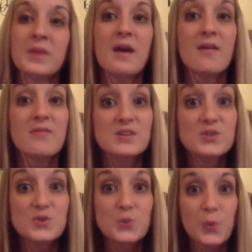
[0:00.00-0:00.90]
This
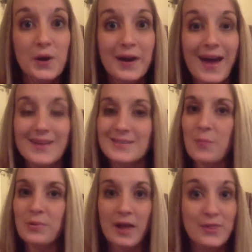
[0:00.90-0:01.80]
story has a
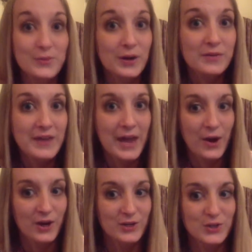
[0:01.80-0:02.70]
plethora of
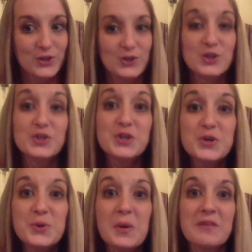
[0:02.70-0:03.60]
characters.
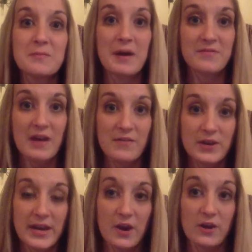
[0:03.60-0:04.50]
Two of my favorite
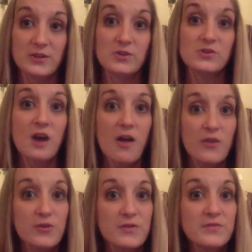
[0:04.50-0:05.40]
characters, other
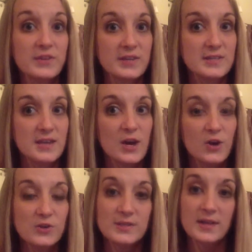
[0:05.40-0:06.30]
than Felicity
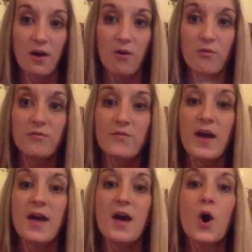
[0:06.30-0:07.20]
herself,
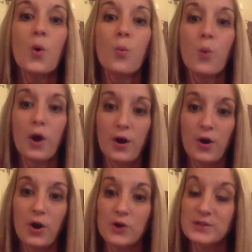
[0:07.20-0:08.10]
were
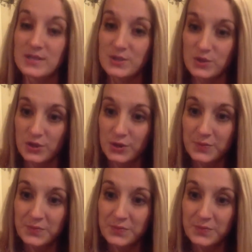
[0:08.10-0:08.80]
her sister